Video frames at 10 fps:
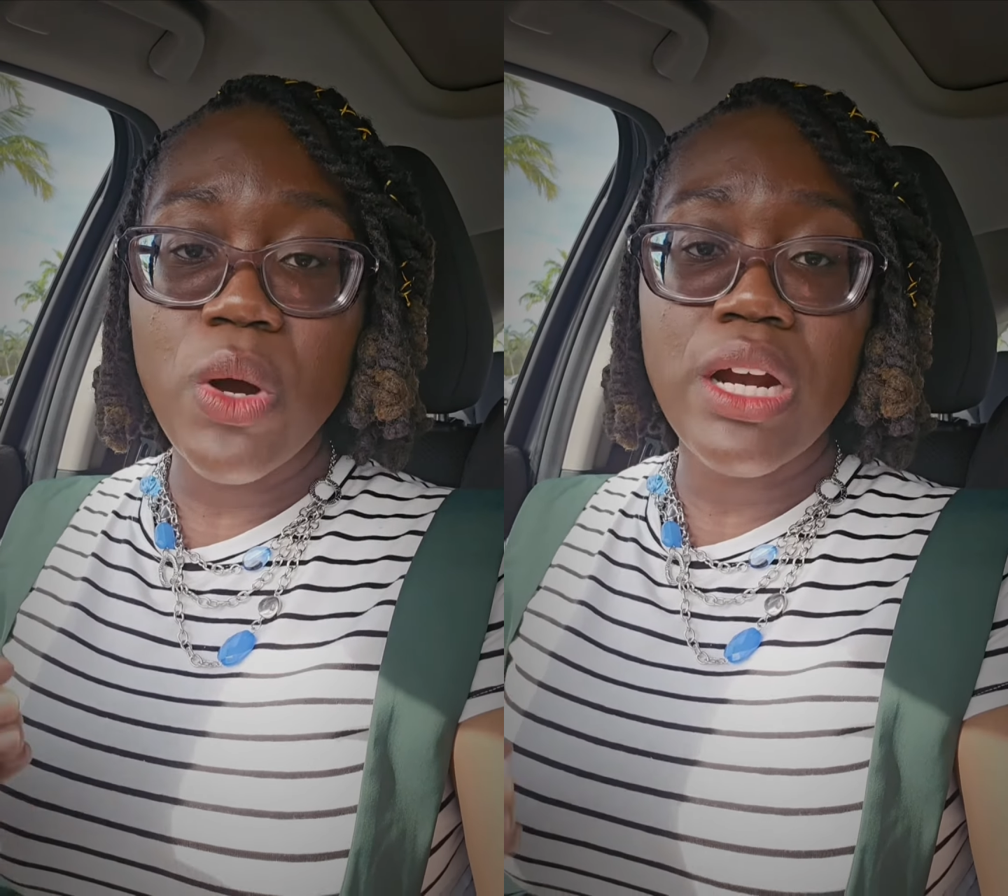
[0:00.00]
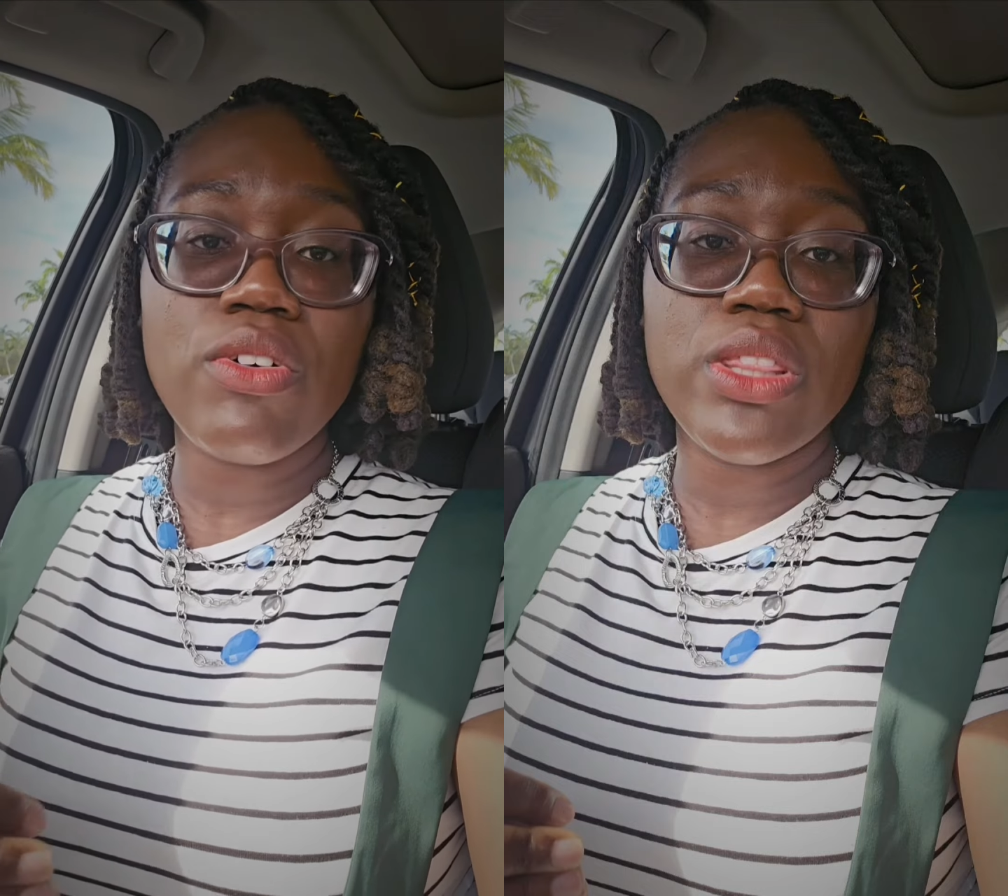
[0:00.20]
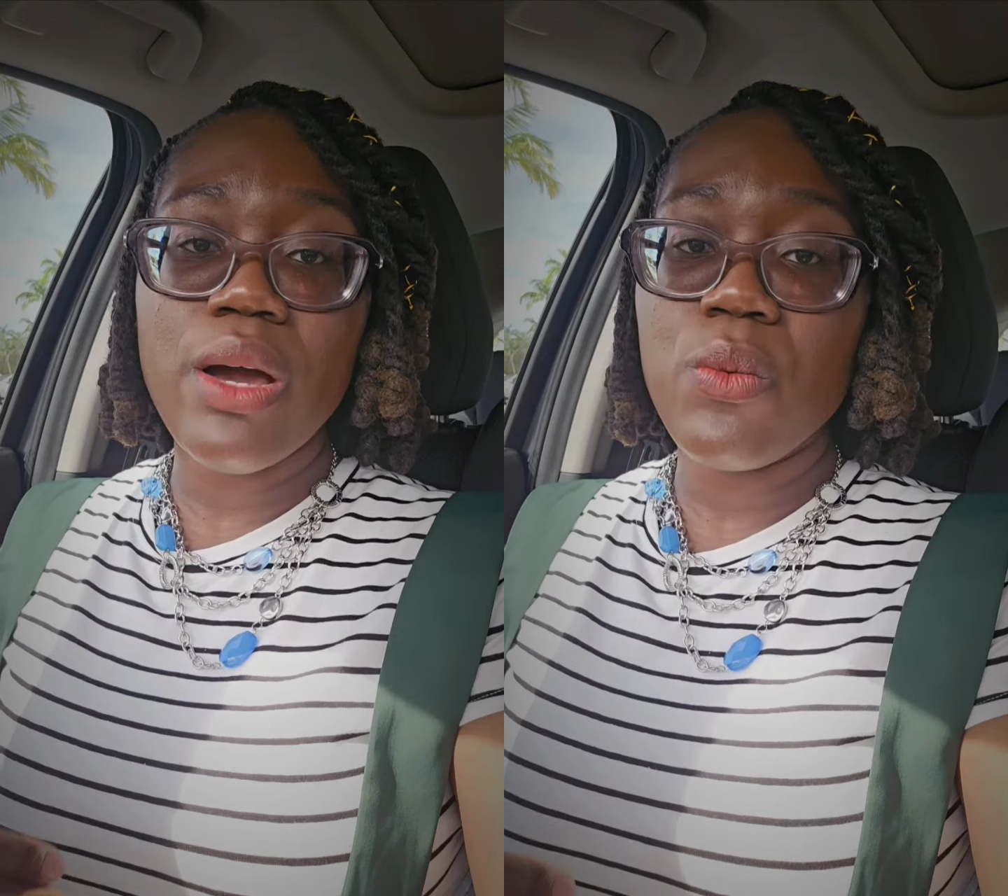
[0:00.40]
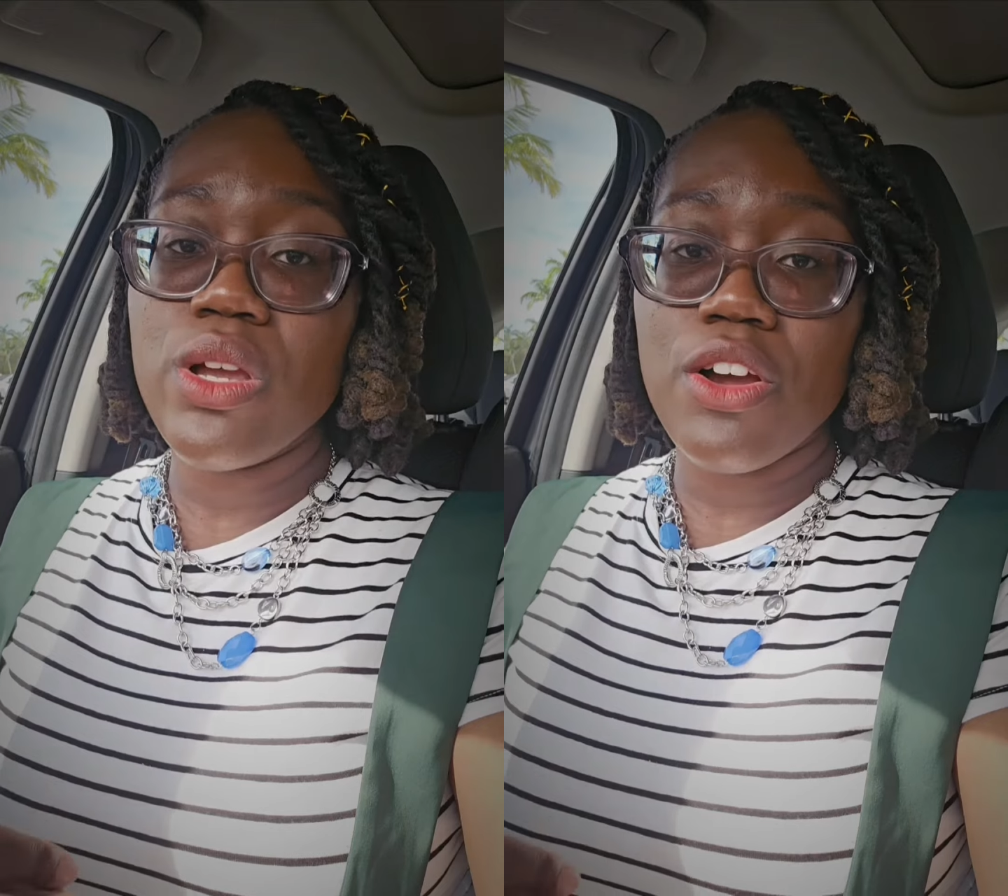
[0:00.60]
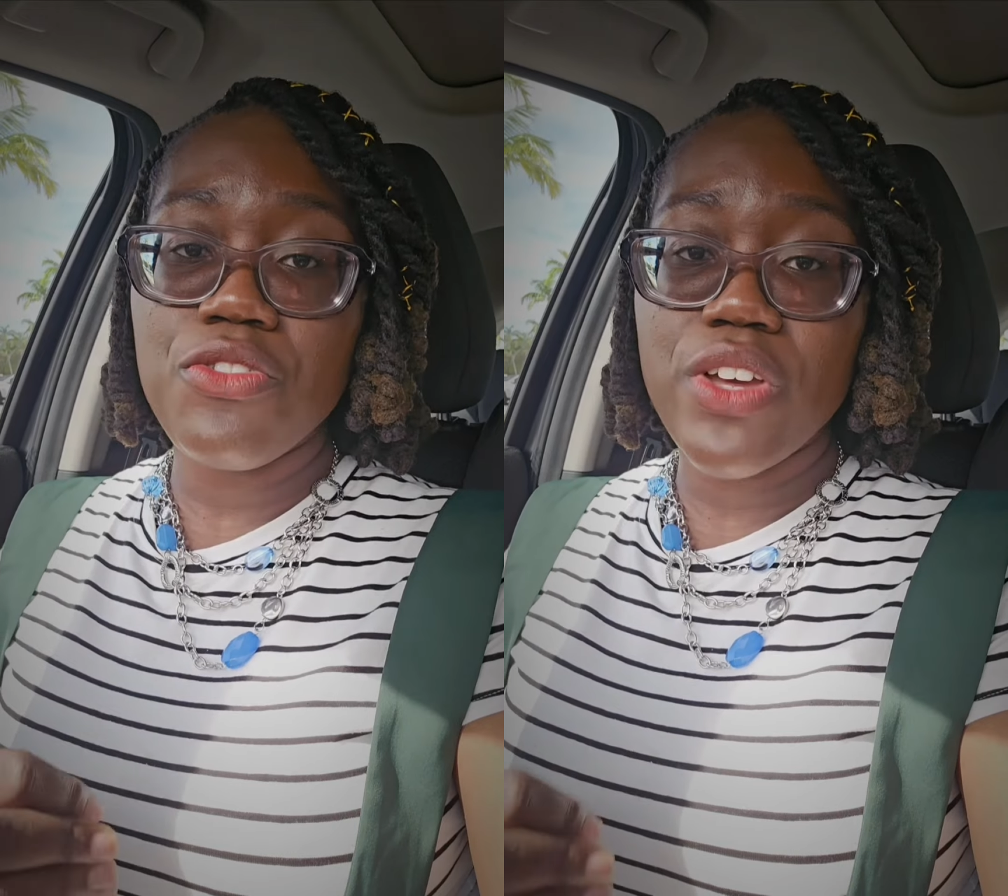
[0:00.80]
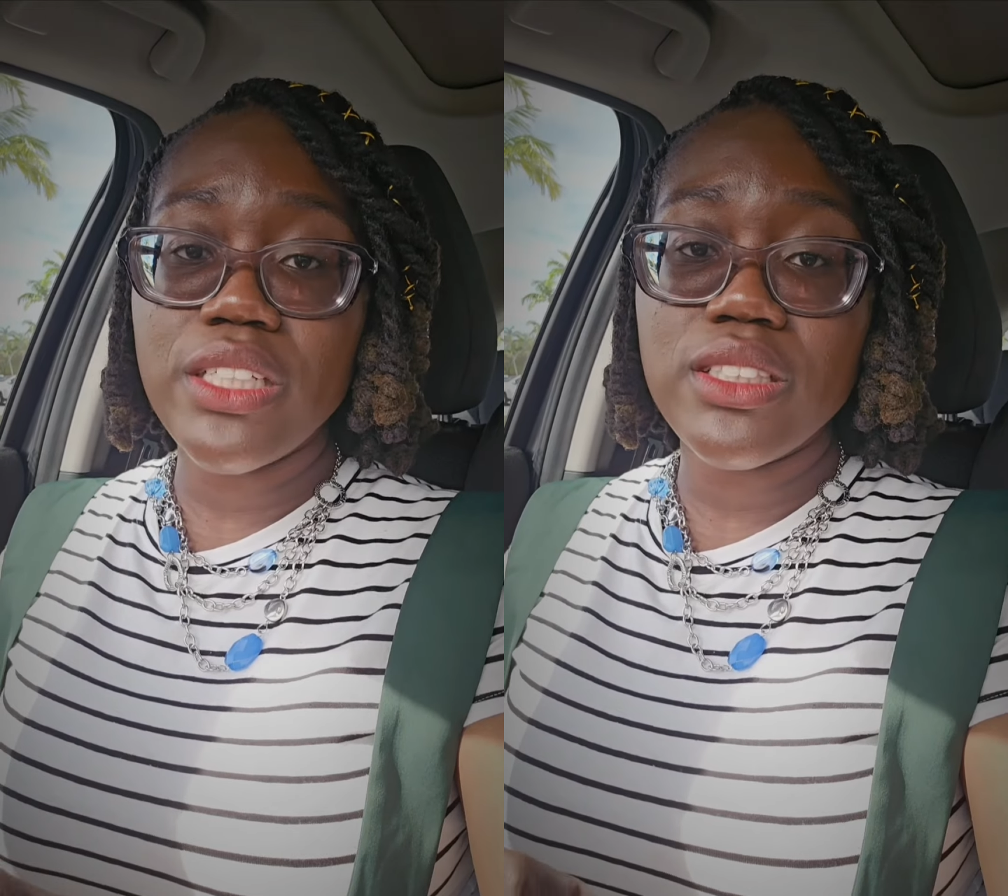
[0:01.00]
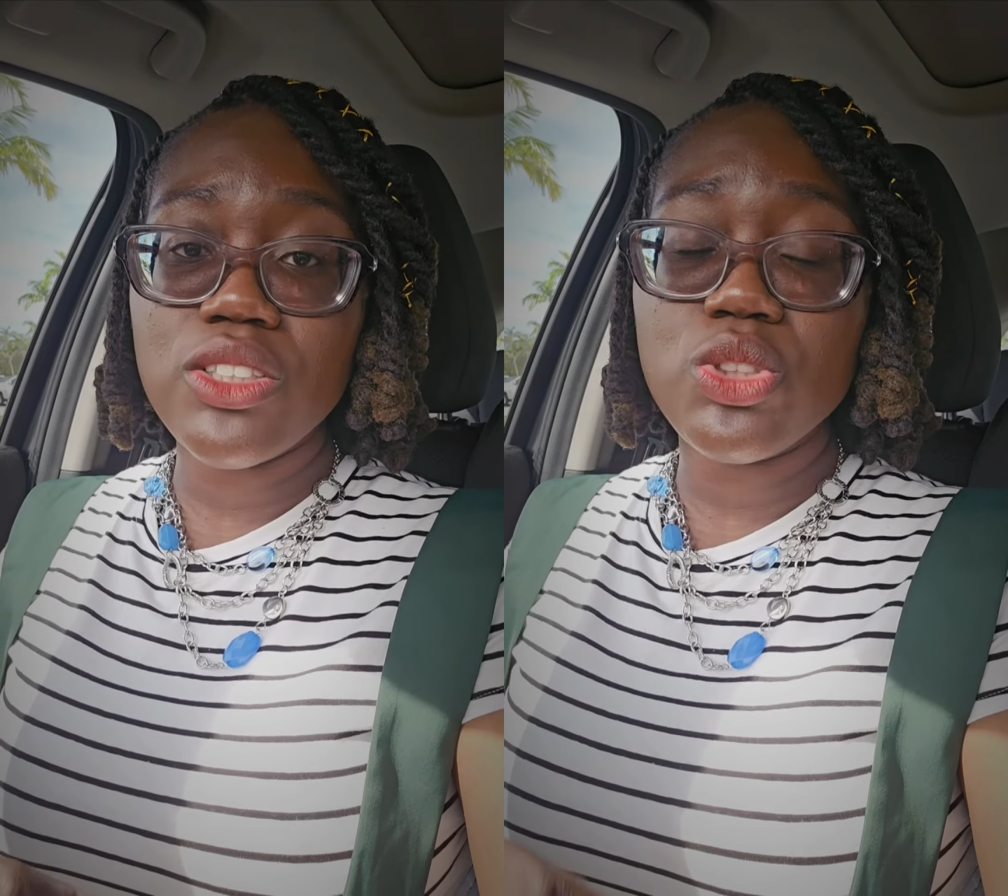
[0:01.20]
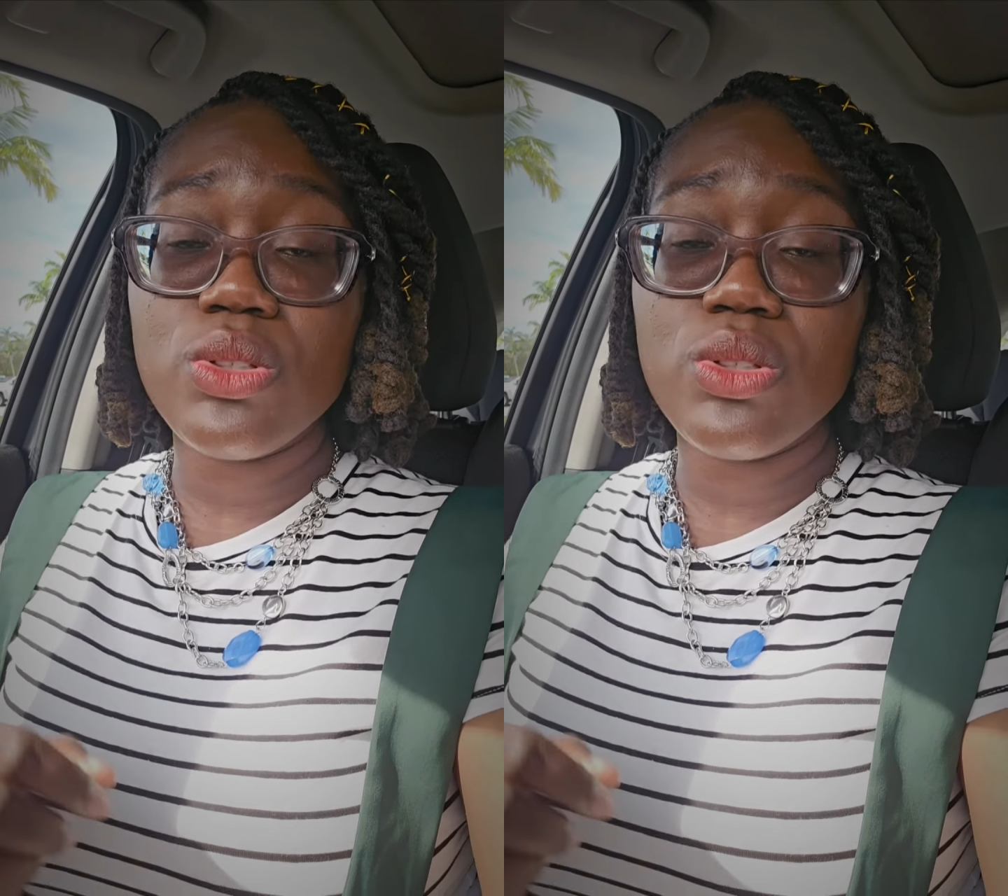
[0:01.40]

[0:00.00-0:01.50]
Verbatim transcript: whatever that we are facing,